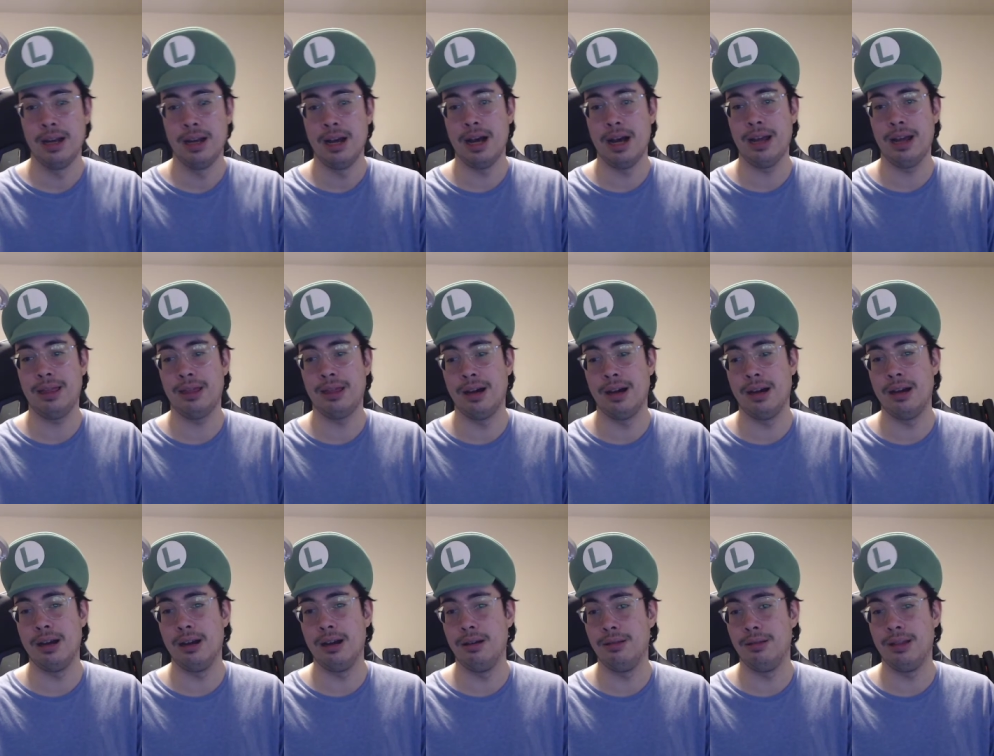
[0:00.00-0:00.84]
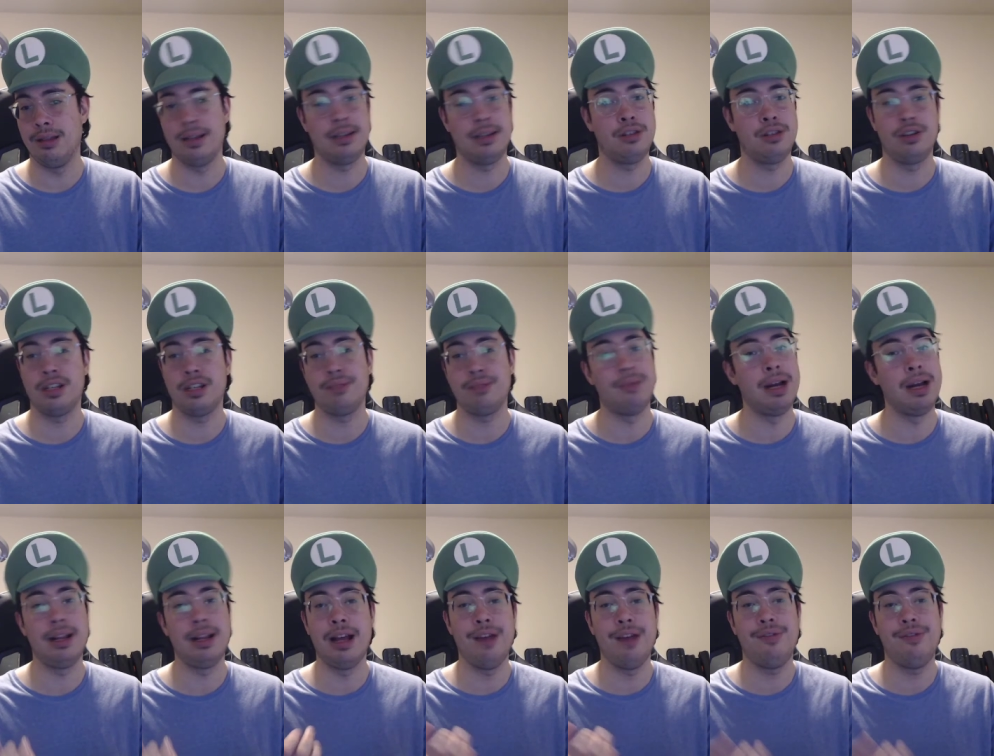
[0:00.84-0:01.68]
I thought this is just my
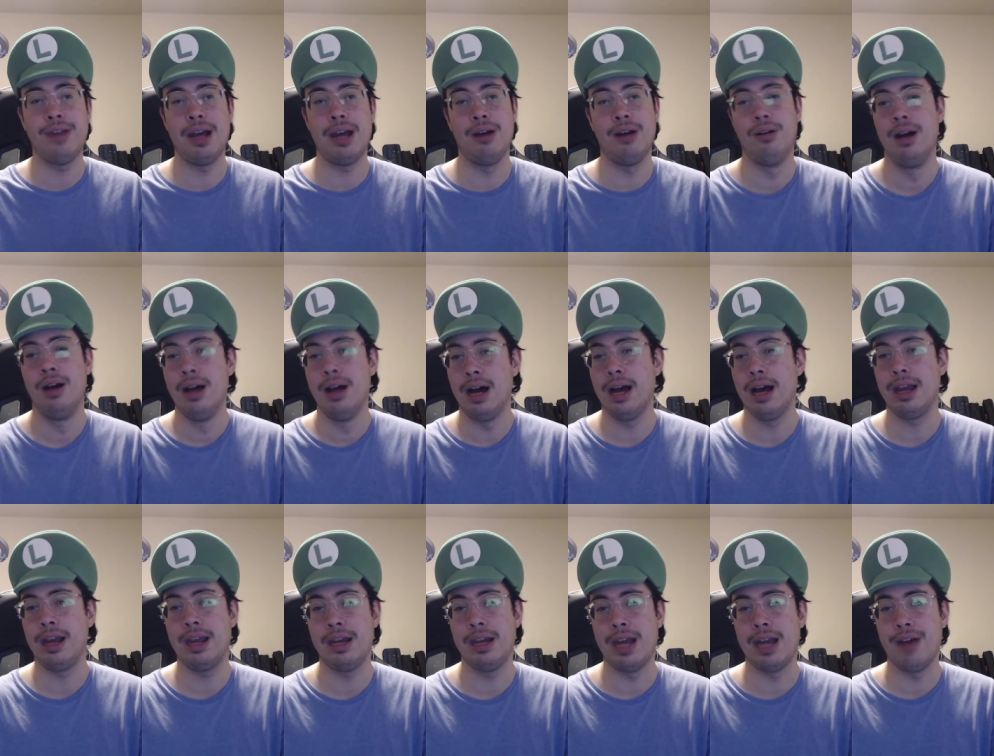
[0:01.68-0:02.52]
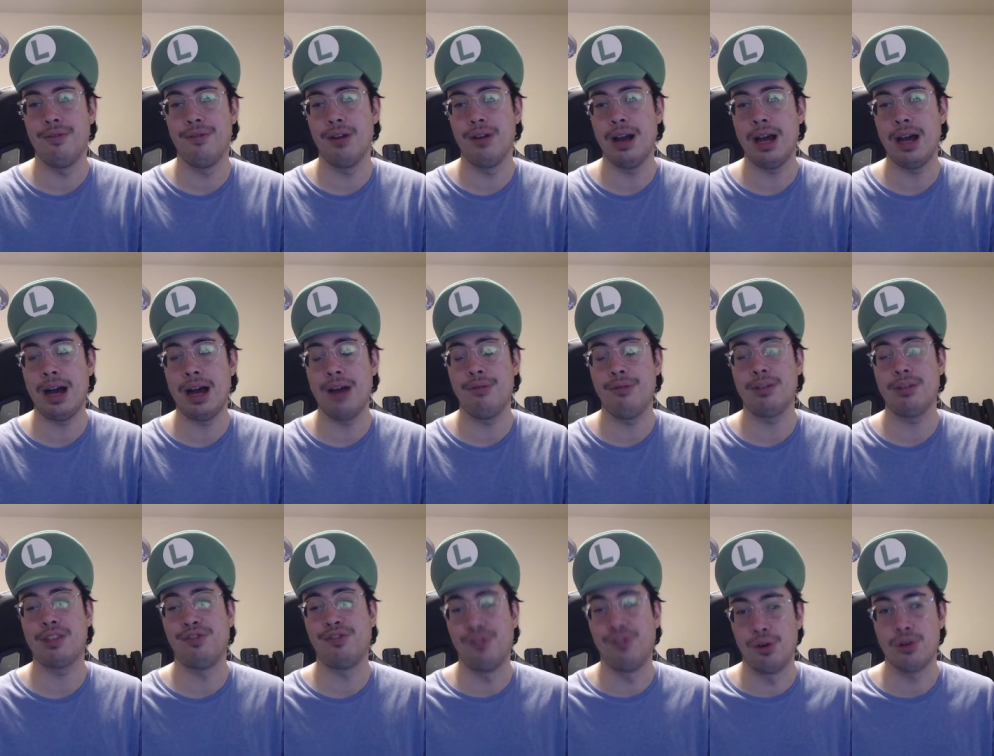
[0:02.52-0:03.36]
life now. I can never I
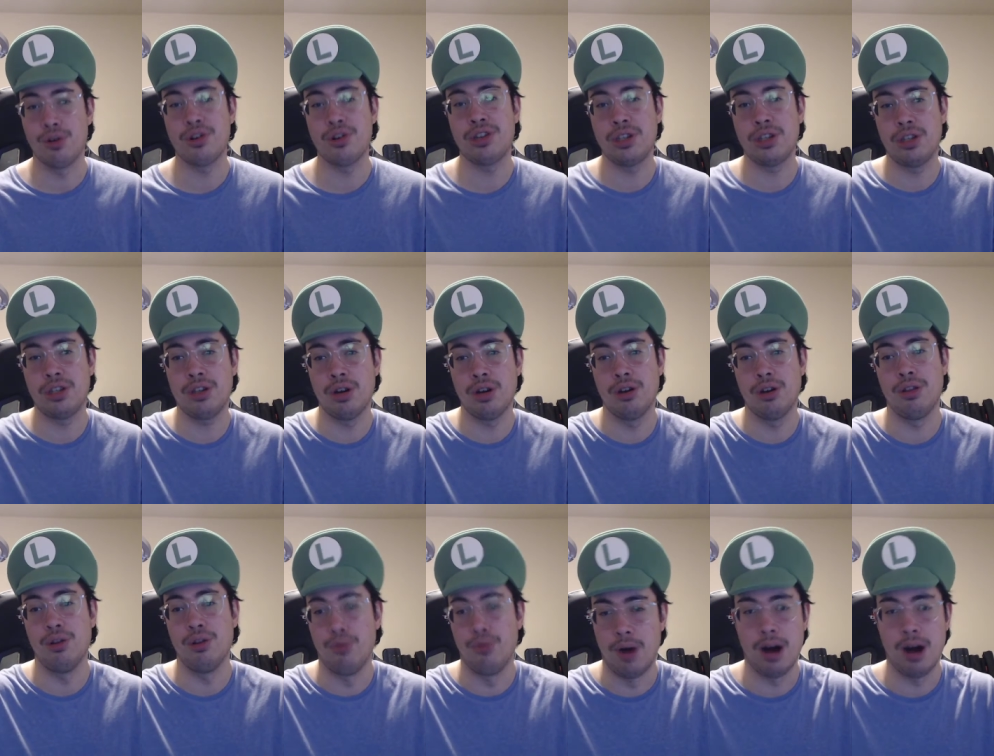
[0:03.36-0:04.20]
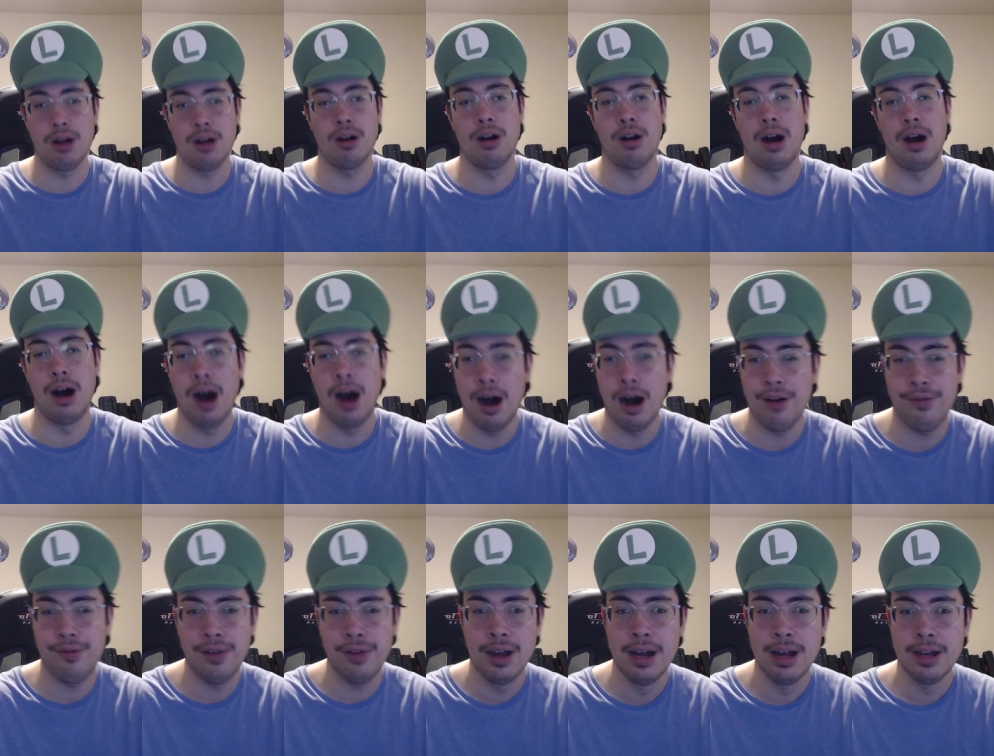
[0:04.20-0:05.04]
was forced to turn the water
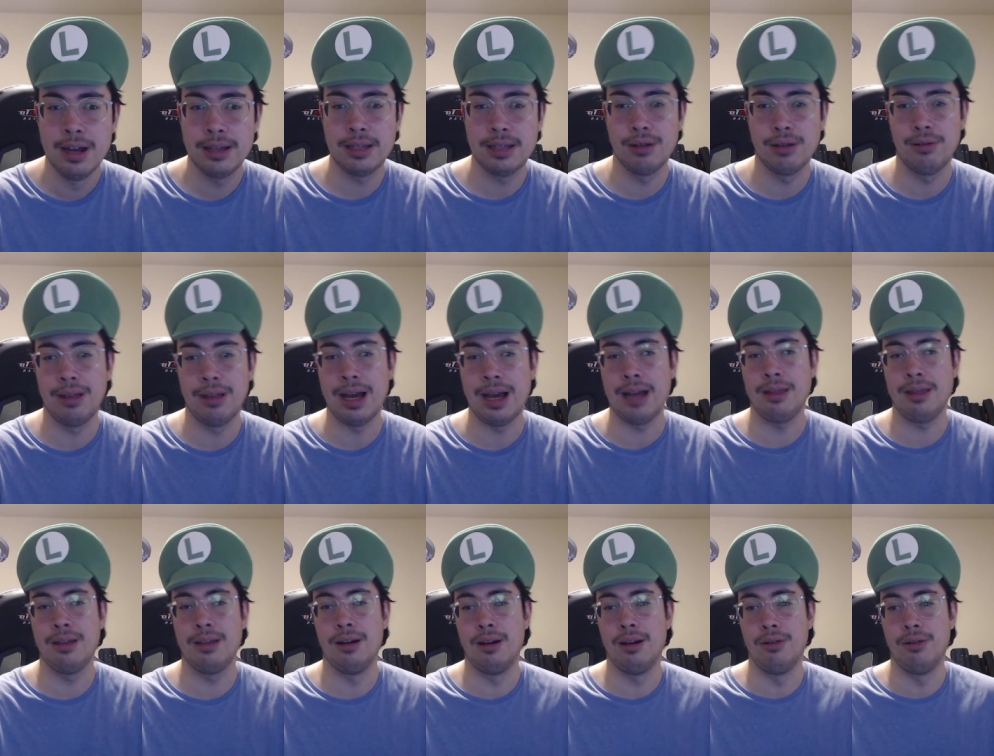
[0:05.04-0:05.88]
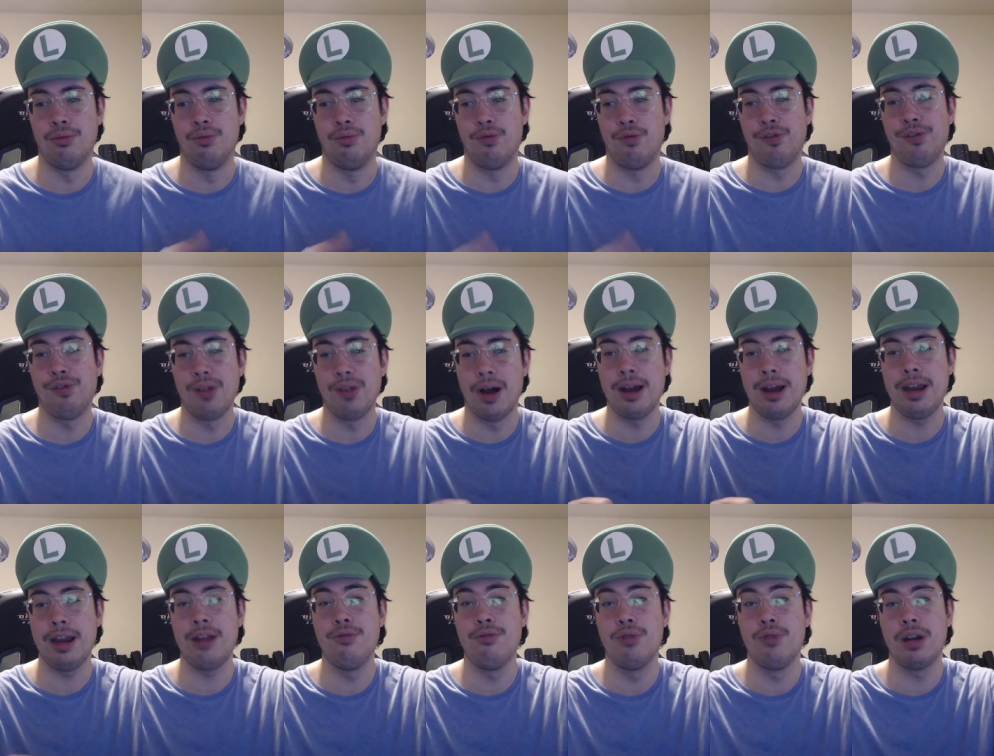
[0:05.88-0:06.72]
off so that the
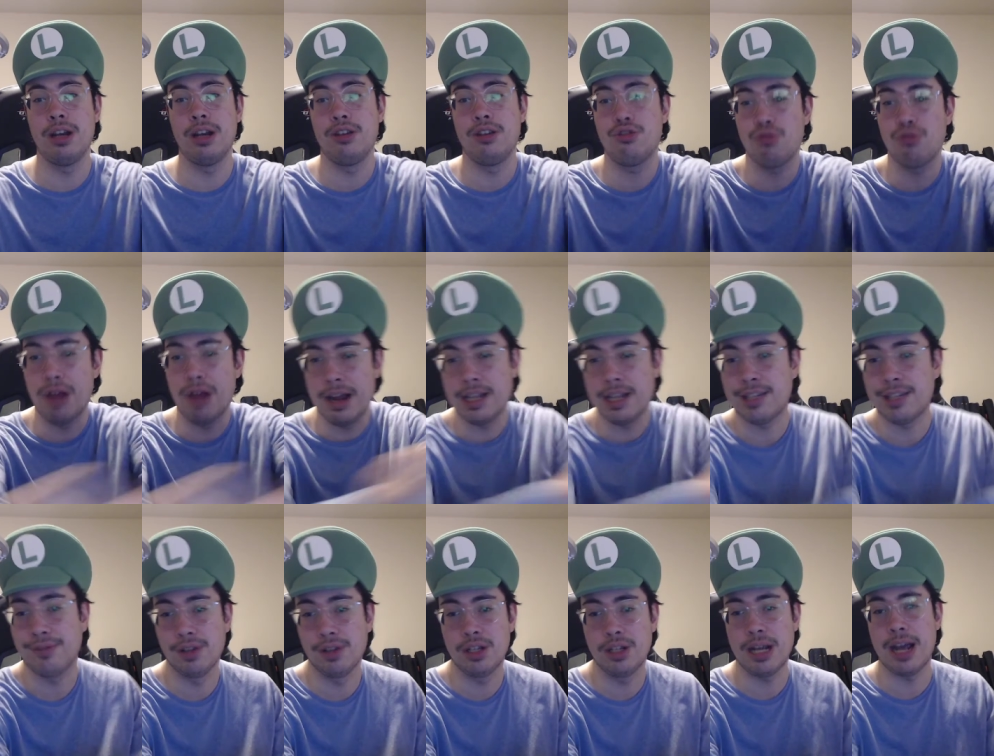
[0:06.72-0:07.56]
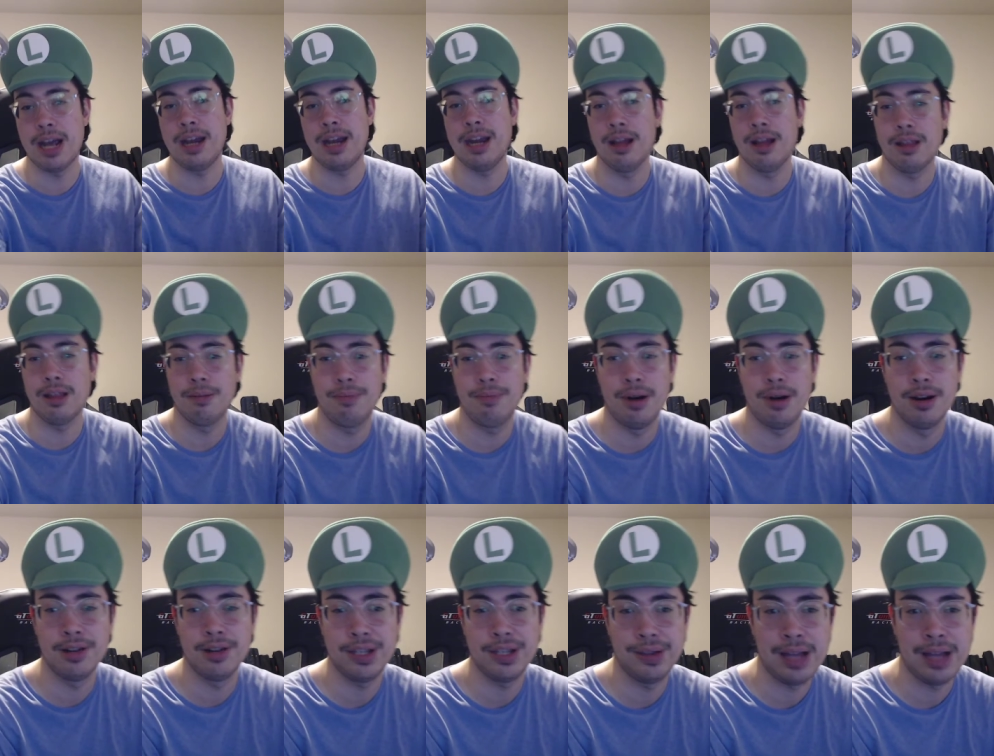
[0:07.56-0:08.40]
flooding wouldn't transfer to any other
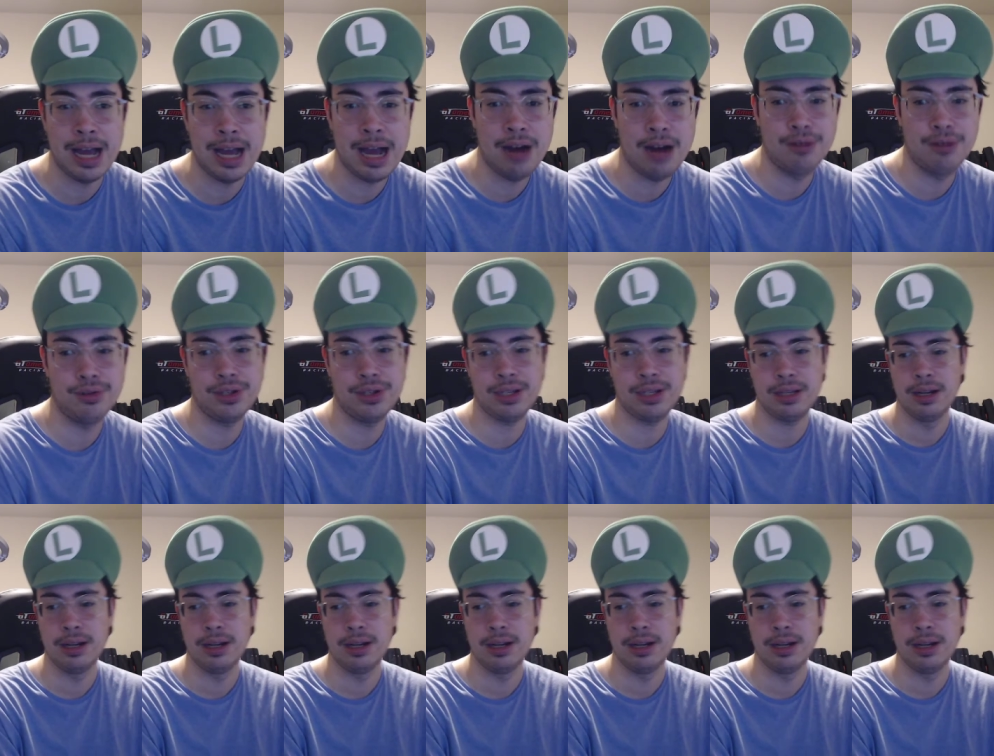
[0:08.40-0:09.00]
parts of the house.